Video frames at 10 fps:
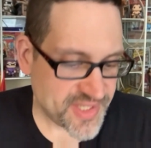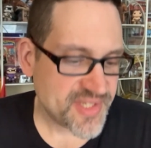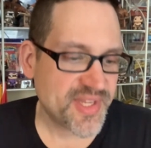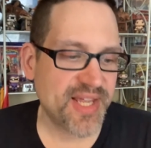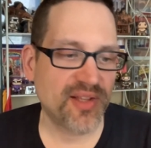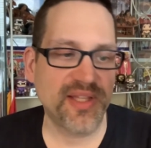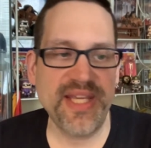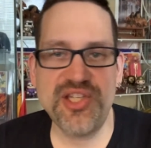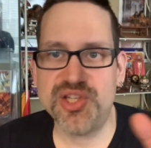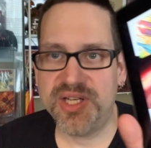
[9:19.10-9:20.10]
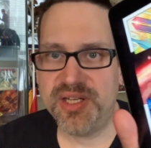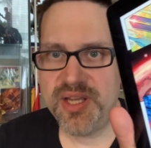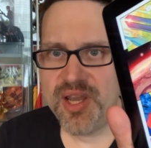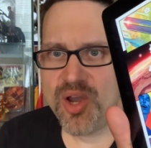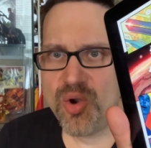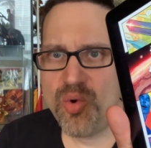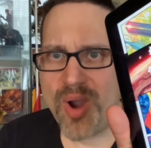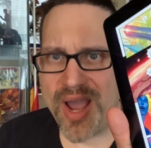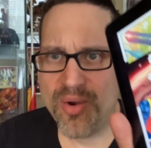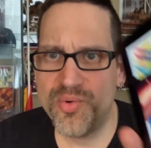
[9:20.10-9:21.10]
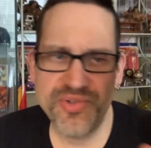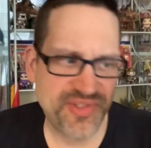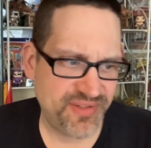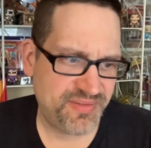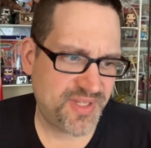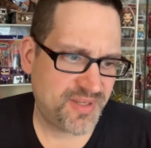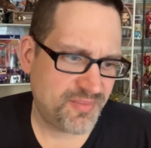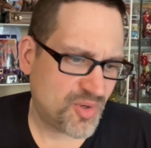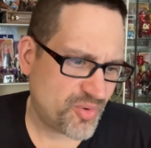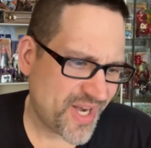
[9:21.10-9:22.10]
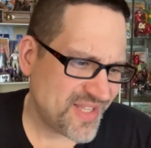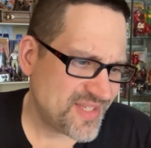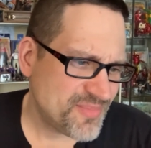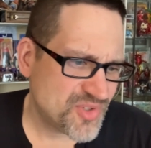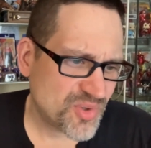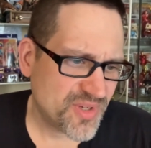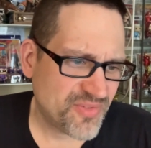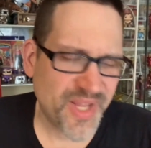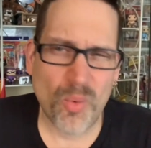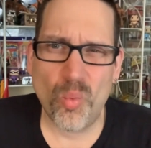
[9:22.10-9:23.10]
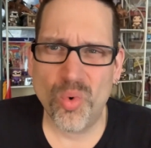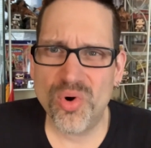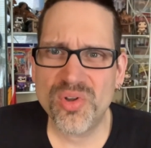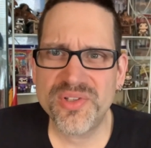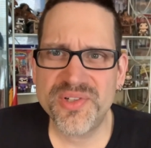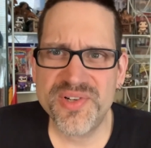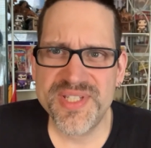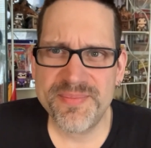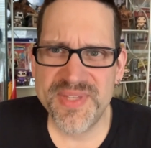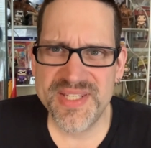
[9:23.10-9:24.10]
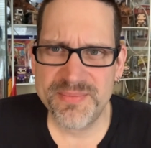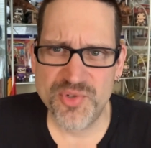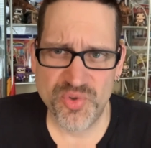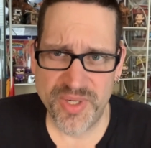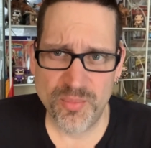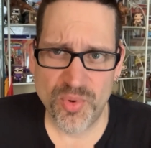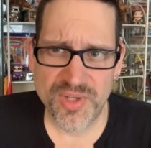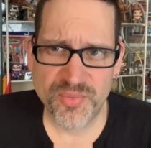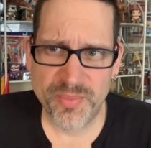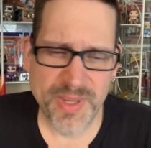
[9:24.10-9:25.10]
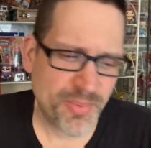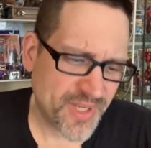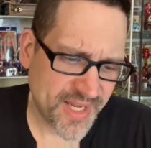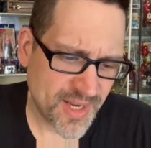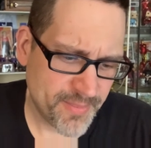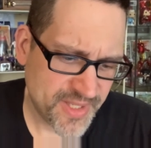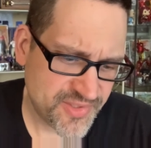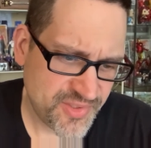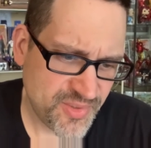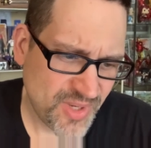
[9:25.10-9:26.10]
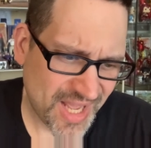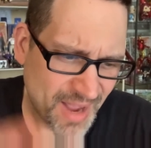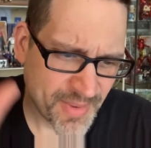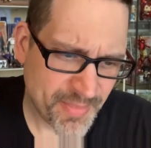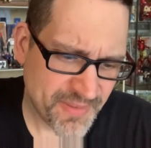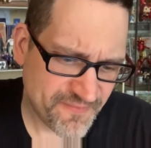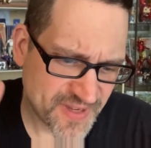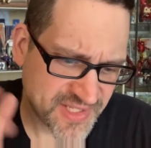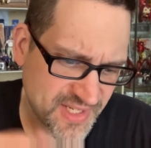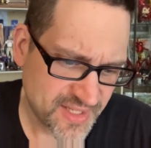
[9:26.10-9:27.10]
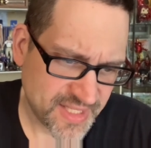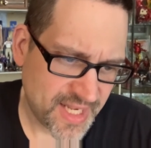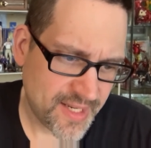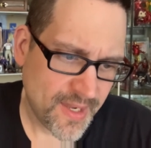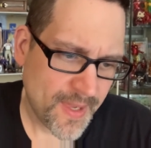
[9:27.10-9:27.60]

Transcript: is like Legion, who's created some sort of like world or something, some dream world where people can come into. I'm a bit fuzzy on that,